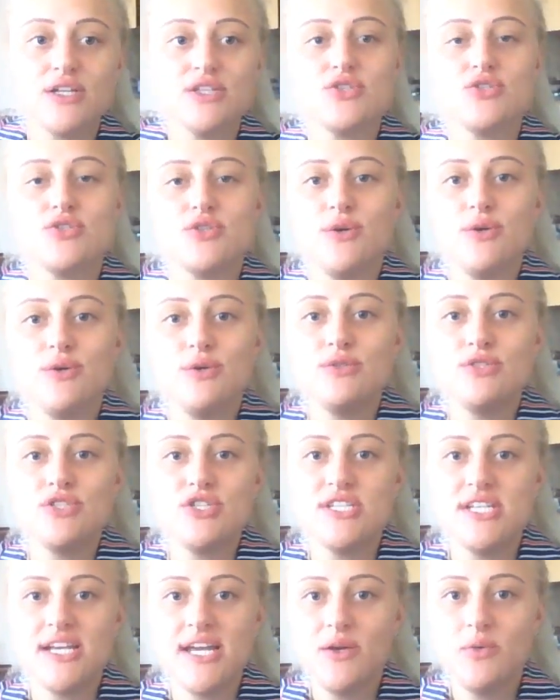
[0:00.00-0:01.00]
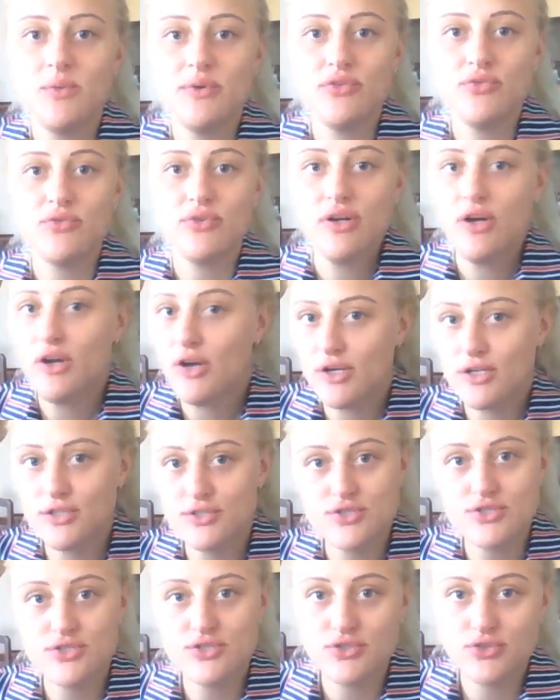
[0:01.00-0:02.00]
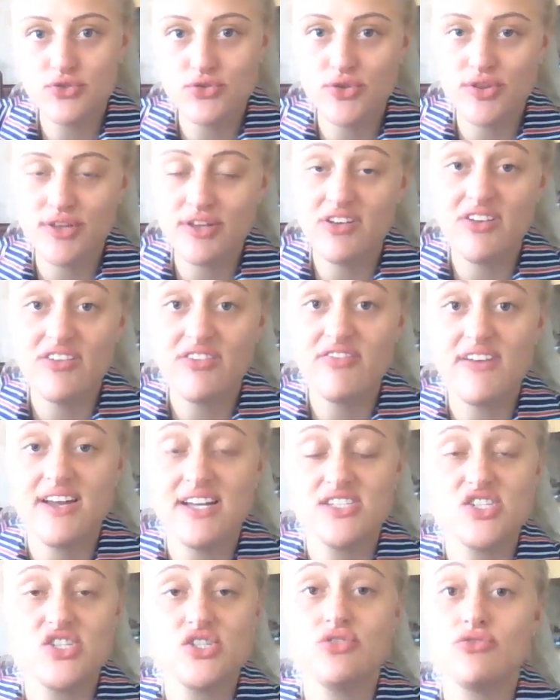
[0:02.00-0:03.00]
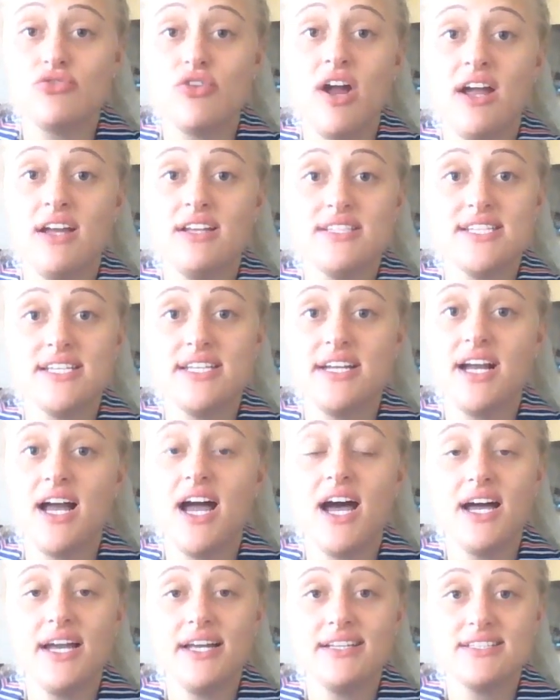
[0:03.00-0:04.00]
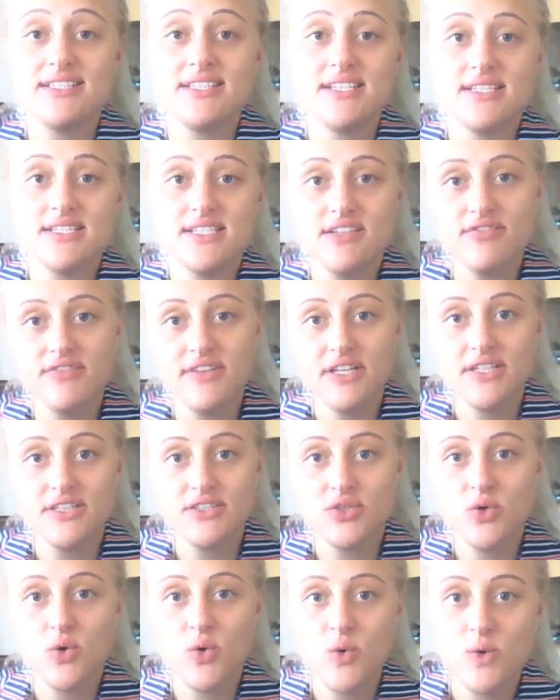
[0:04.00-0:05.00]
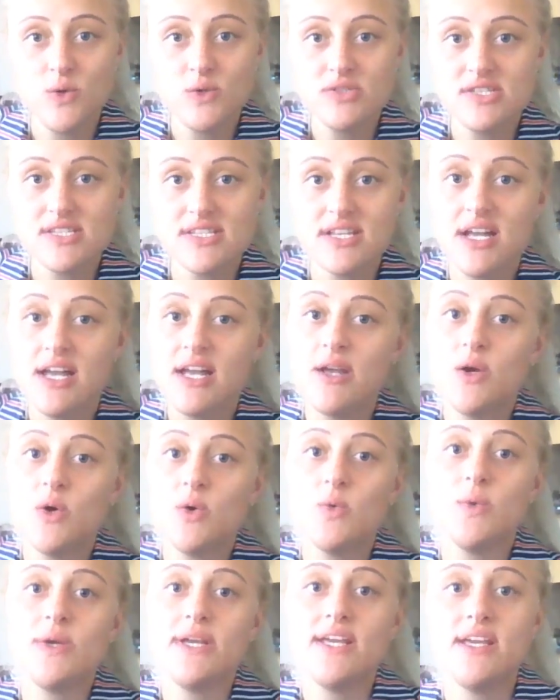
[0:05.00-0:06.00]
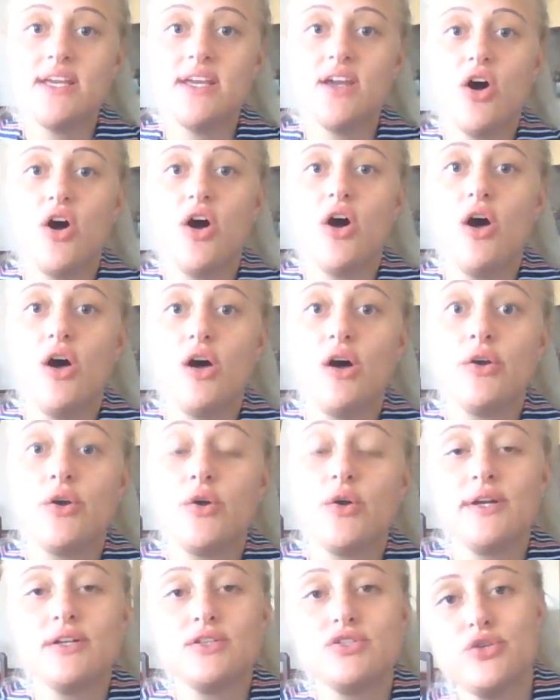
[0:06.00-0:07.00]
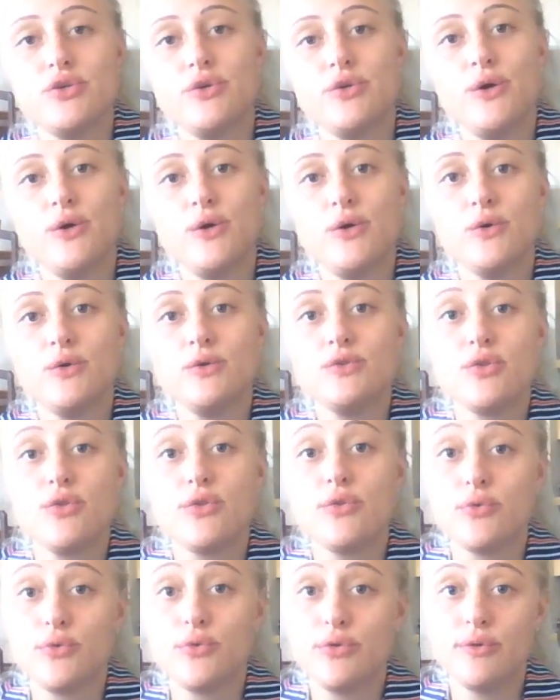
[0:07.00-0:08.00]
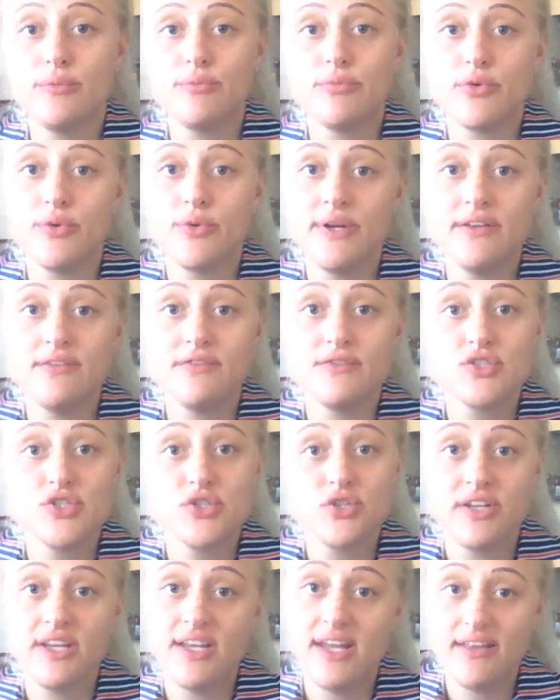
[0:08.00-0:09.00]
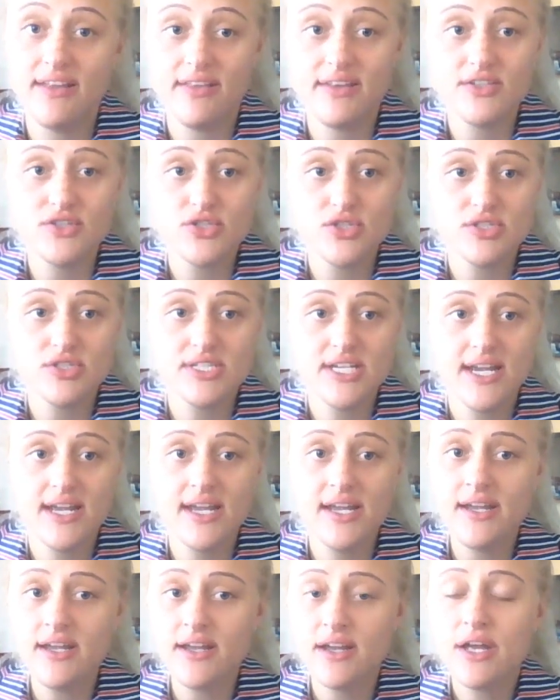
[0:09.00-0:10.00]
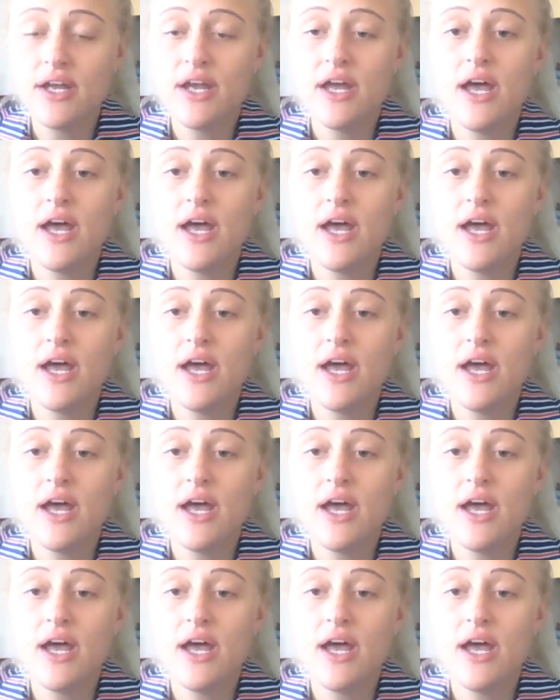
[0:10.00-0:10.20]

So today, with regards to the Fashion Writing Higher Certificate course, we are going to go through the brief together today.